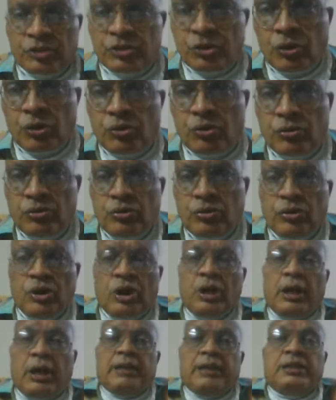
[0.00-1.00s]
So,
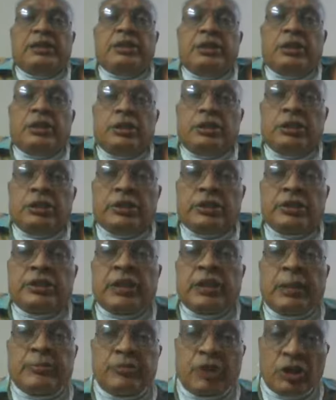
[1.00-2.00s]
and in
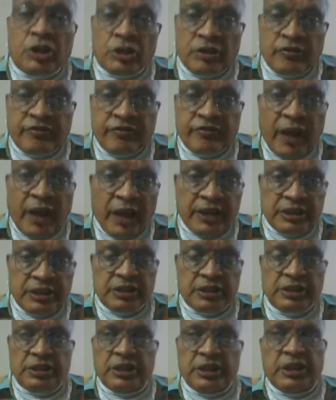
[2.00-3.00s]
this is, I'm talking
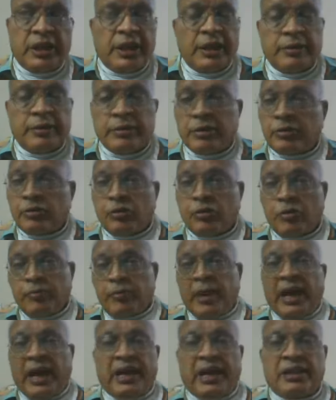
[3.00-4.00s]
finally, you
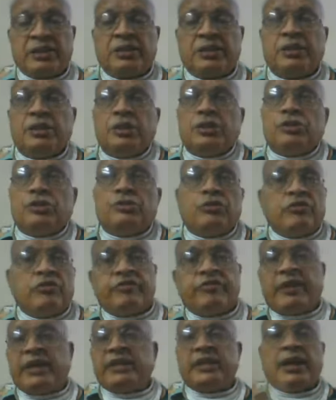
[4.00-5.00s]
go back,
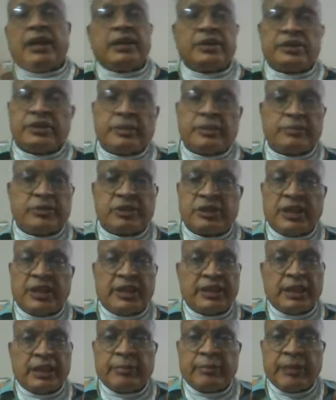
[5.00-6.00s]
you'll find other
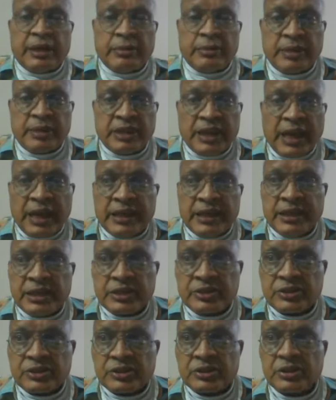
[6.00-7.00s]
subjects like applied
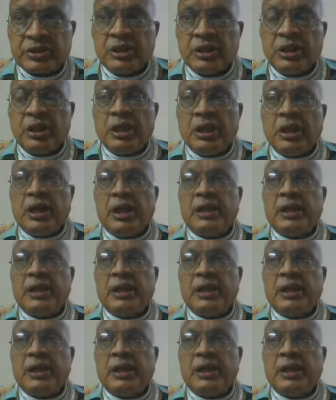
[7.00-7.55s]
mechanics,